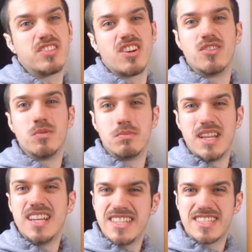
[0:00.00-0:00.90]
are normally at
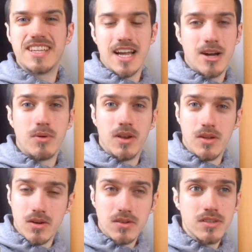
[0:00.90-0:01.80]
least an hour
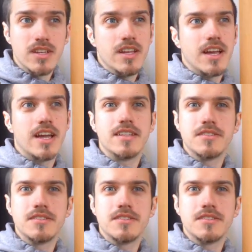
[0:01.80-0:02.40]
long, and